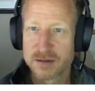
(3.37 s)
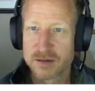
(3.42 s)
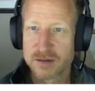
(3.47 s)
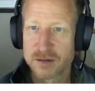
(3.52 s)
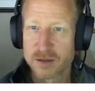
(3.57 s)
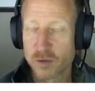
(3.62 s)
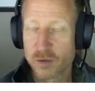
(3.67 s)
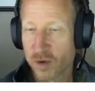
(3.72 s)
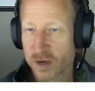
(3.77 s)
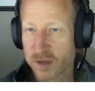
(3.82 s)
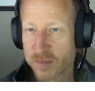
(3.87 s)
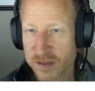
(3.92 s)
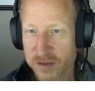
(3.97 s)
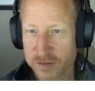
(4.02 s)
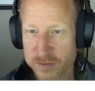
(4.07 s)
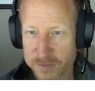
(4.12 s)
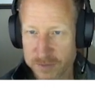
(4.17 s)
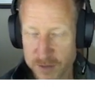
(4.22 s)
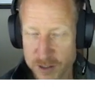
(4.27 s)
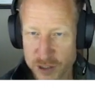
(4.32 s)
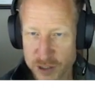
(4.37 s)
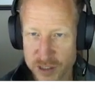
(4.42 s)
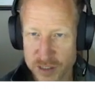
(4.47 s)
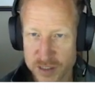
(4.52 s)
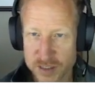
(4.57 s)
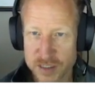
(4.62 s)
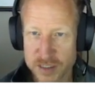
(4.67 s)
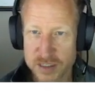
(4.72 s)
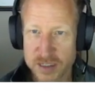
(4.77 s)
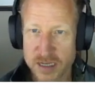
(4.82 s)
you want to be
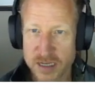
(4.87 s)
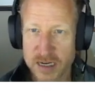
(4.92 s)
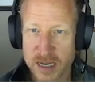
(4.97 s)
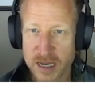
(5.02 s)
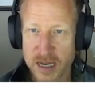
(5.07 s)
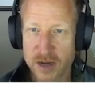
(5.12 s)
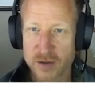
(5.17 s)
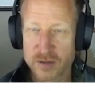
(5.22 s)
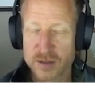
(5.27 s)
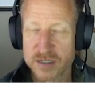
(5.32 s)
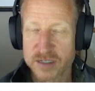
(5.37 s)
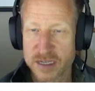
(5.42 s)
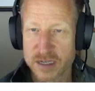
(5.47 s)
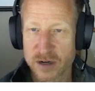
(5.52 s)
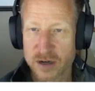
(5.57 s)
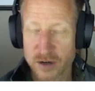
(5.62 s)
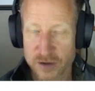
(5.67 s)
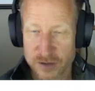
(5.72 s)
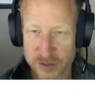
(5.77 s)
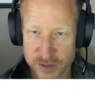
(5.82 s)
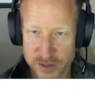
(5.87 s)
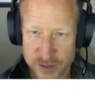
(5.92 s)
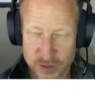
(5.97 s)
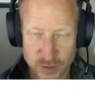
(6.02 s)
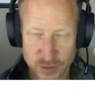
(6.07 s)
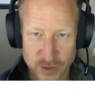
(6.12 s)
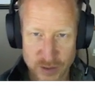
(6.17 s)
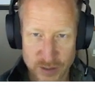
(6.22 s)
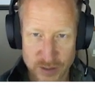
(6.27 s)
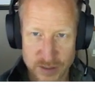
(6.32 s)
efficient in how the data are
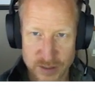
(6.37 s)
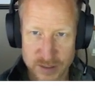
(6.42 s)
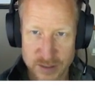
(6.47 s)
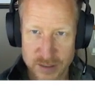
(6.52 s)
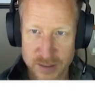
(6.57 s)
stored.